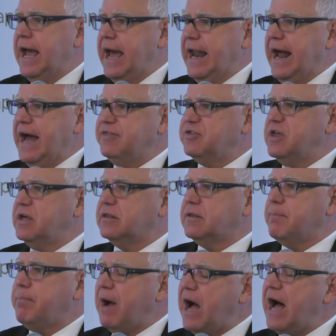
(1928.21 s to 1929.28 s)
And I think
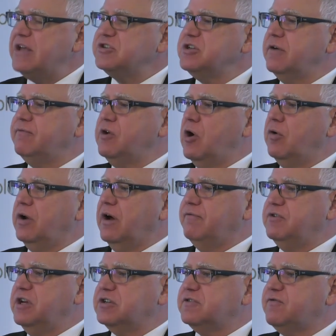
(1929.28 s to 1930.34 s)
the positive note
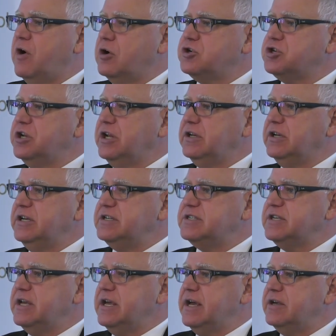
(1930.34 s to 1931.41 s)
of dysfunction in
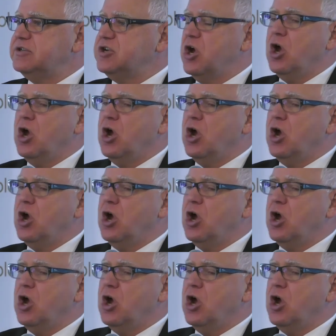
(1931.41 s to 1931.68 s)
D.C. is